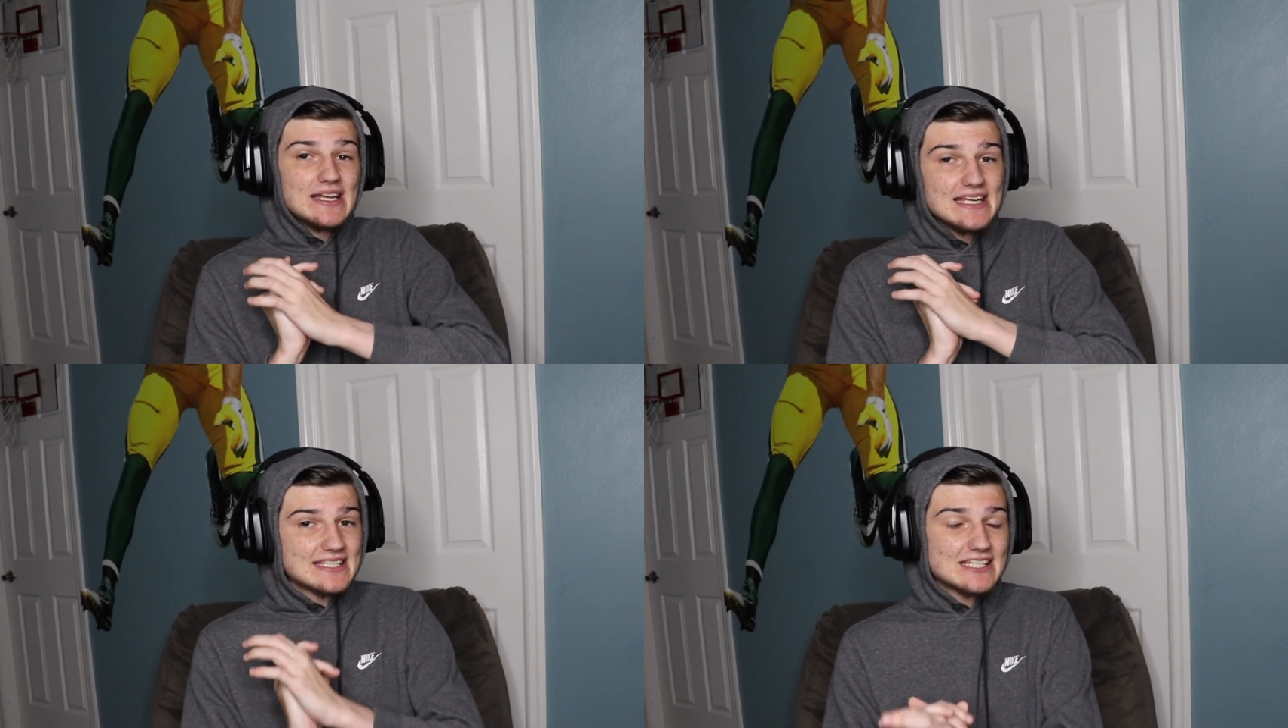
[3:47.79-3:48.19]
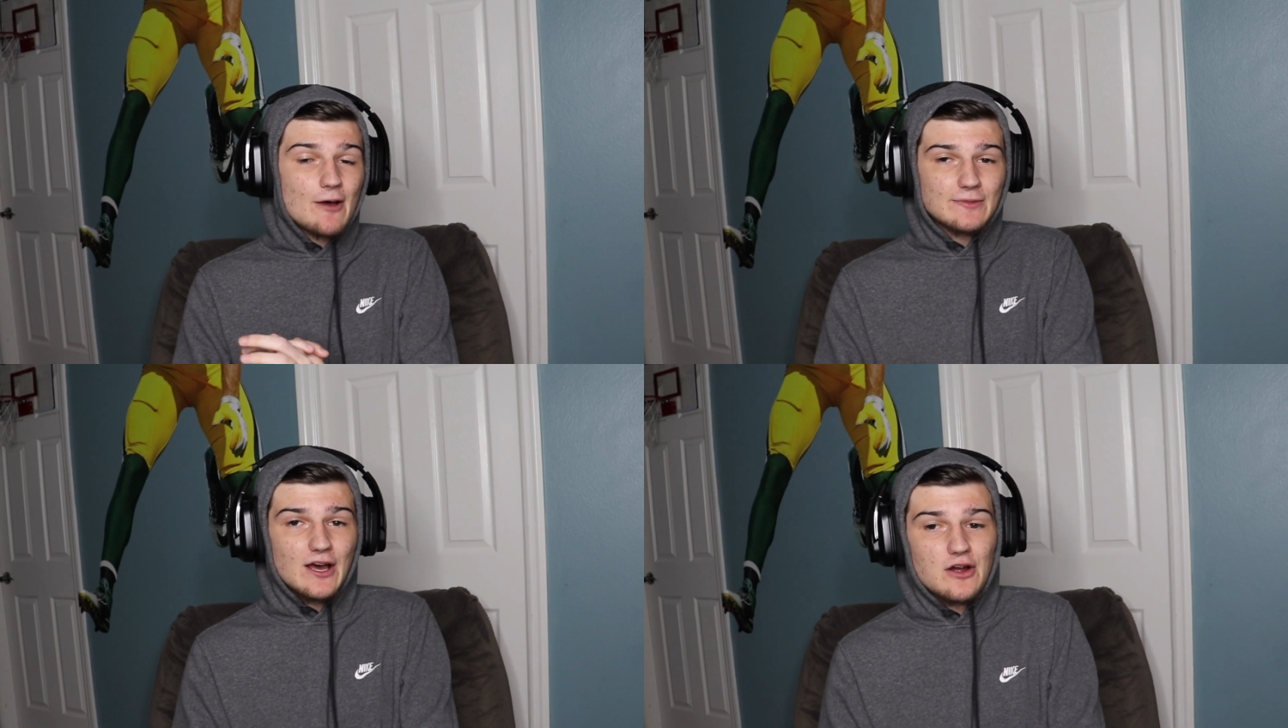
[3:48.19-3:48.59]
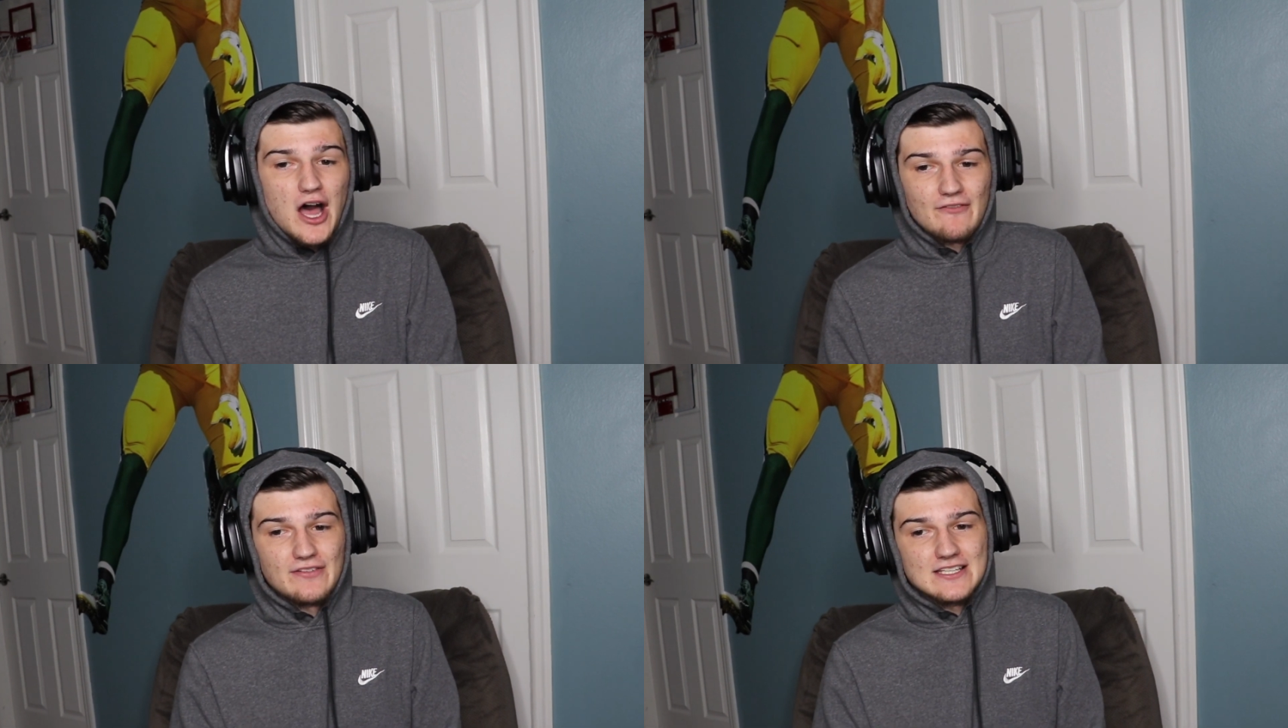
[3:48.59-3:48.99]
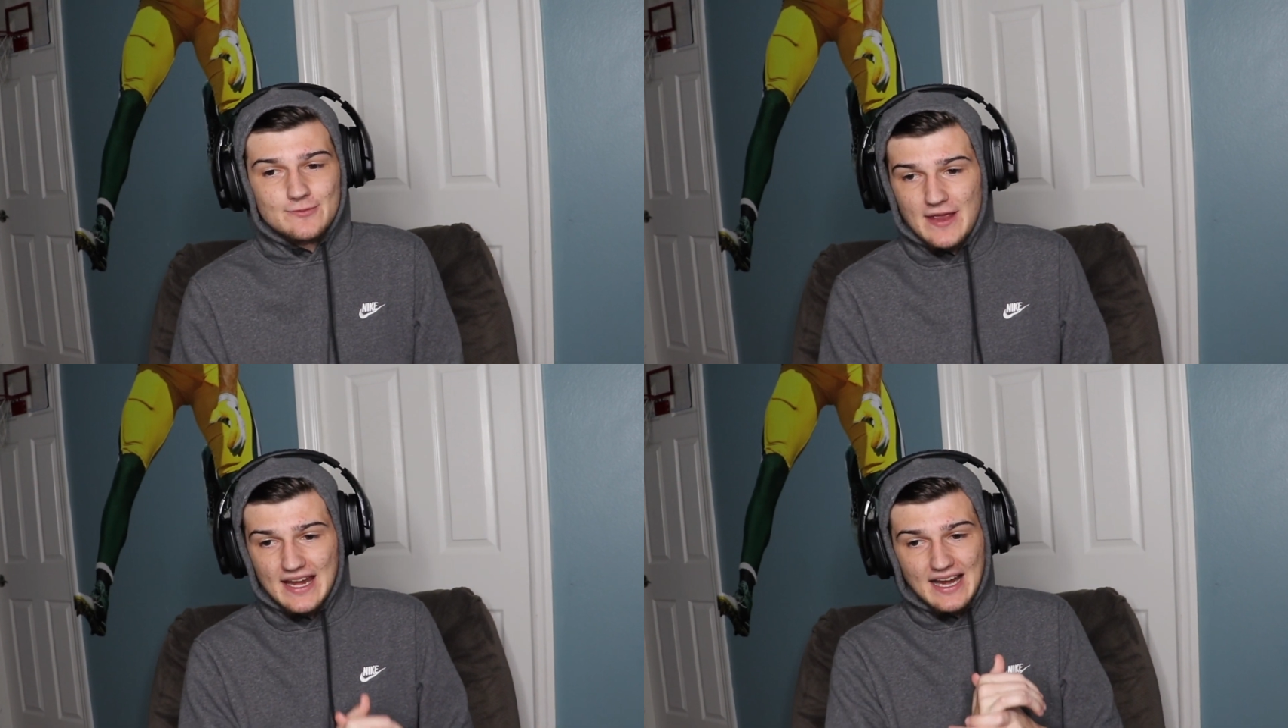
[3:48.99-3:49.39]
we need something on
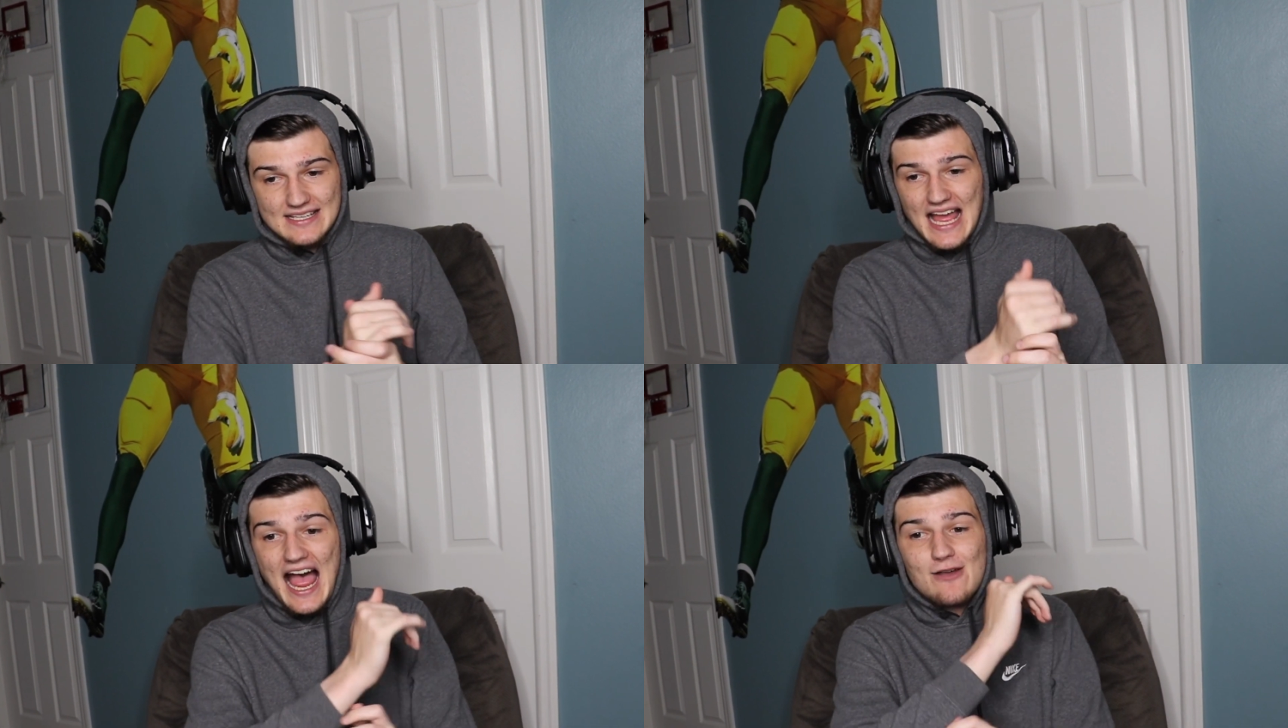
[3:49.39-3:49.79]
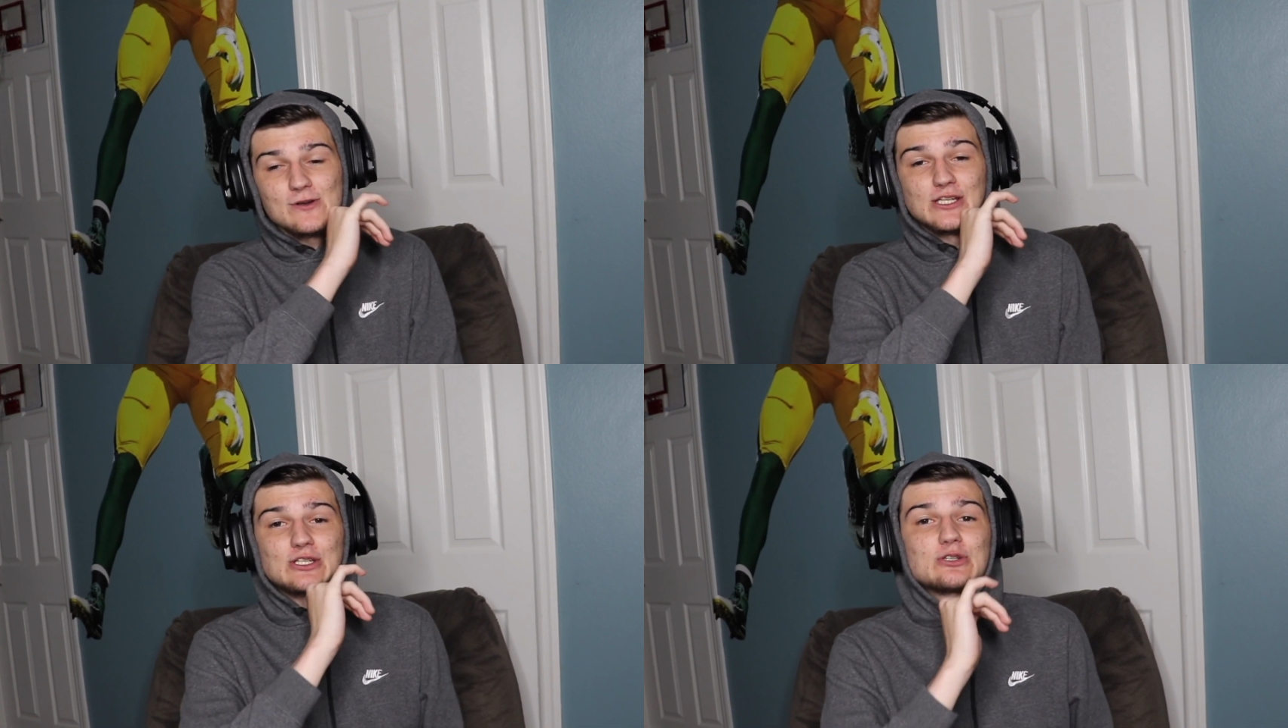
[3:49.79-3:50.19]
offense, man, because I was